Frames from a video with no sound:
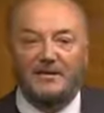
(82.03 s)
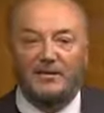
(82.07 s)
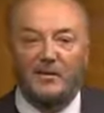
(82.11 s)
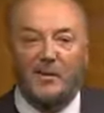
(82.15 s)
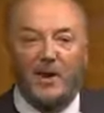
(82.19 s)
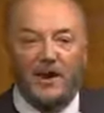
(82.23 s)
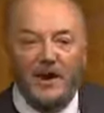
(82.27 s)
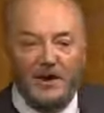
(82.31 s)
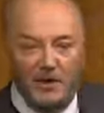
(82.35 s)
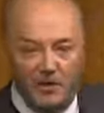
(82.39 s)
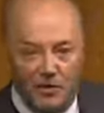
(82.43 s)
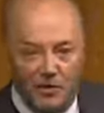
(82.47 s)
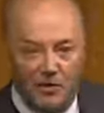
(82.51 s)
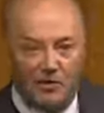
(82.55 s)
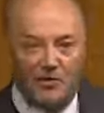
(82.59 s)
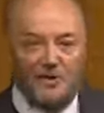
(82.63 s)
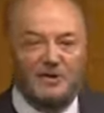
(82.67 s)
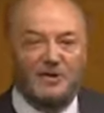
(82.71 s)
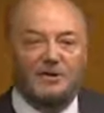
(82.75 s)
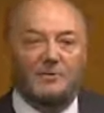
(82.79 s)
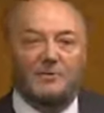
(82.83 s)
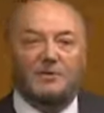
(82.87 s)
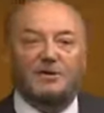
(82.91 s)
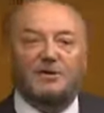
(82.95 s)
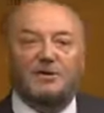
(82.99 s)
when he knew
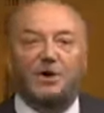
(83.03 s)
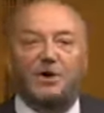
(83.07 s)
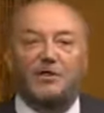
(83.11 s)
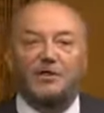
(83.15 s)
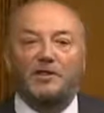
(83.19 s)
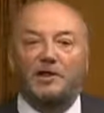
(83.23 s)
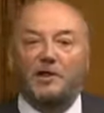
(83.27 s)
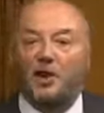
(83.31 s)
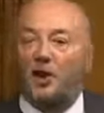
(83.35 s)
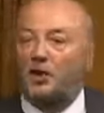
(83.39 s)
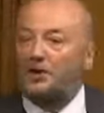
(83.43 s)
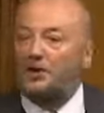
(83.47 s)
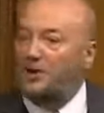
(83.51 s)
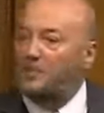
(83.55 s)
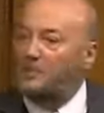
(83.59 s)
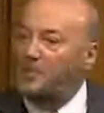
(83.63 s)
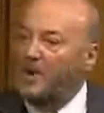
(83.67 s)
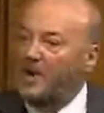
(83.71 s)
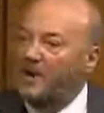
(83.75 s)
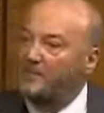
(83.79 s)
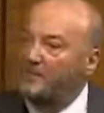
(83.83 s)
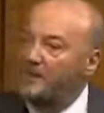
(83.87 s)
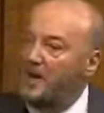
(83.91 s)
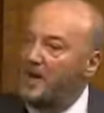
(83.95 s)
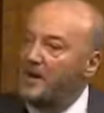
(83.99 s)
that it was on the order
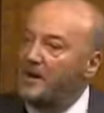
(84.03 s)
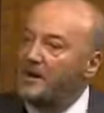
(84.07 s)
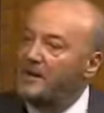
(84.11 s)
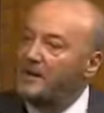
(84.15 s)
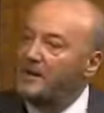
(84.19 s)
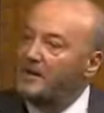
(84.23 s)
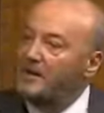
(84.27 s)
paper,